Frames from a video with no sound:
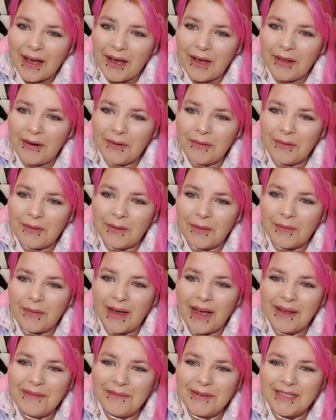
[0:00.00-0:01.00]
I don't know.
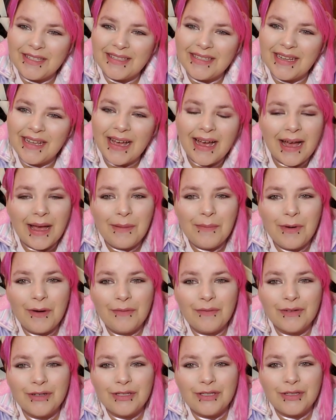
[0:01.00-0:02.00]
I'm just I'm
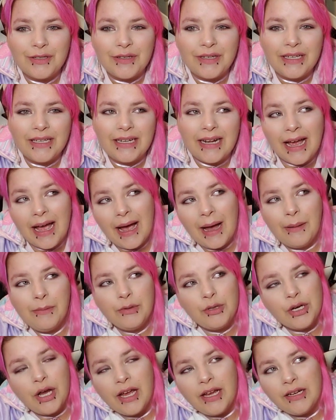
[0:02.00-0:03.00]
overjoyed. I'm
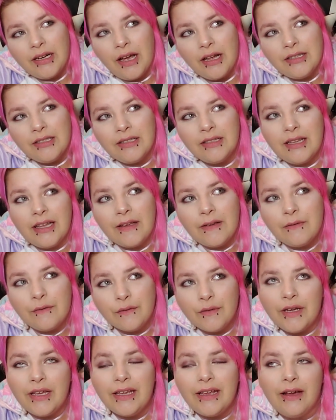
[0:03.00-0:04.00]
trying not to like
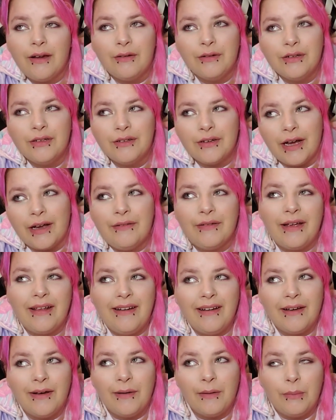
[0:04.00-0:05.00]
freak out and cry right
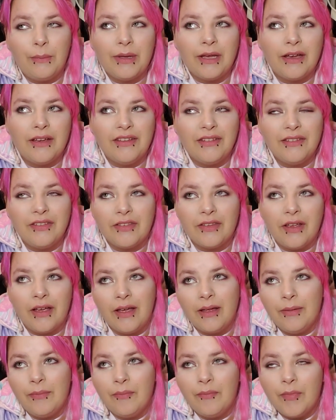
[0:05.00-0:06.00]
now because
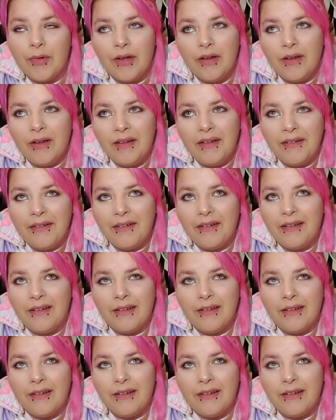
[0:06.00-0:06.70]
I'm uh.